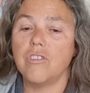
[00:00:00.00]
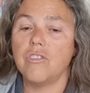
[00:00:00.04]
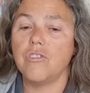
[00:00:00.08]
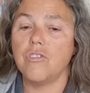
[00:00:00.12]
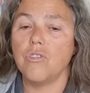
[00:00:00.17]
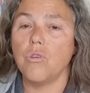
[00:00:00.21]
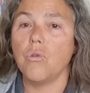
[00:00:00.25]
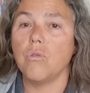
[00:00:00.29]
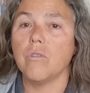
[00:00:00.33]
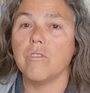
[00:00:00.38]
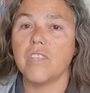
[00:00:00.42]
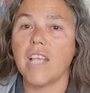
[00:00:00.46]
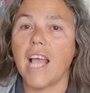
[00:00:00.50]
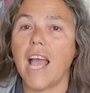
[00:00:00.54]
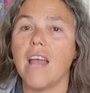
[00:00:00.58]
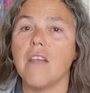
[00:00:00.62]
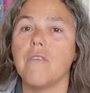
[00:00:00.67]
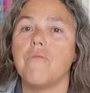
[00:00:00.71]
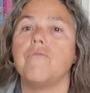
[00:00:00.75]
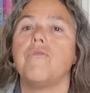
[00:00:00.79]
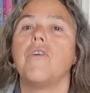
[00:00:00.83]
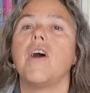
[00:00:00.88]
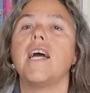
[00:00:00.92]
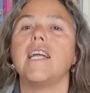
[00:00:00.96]
is Yours.
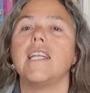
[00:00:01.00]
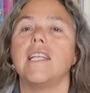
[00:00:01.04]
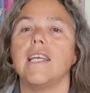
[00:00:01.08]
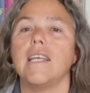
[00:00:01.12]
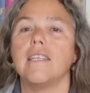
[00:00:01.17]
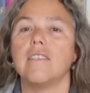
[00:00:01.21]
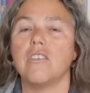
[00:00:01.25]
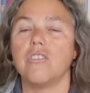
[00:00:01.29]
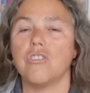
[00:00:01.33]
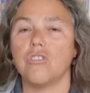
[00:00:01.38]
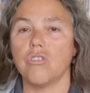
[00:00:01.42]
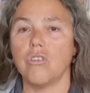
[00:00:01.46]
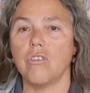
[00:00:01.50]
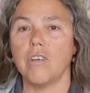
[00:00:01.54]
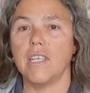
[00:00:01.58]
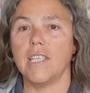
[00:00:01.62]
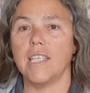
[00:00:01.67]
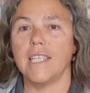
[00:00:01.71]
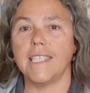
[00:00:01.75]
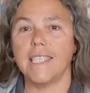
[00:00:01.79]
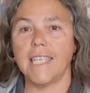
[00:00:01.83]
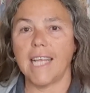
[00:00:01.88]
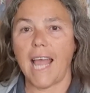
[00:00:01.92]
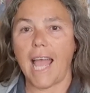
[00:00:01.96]
And finally, it's a story
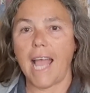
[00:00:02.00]
that's an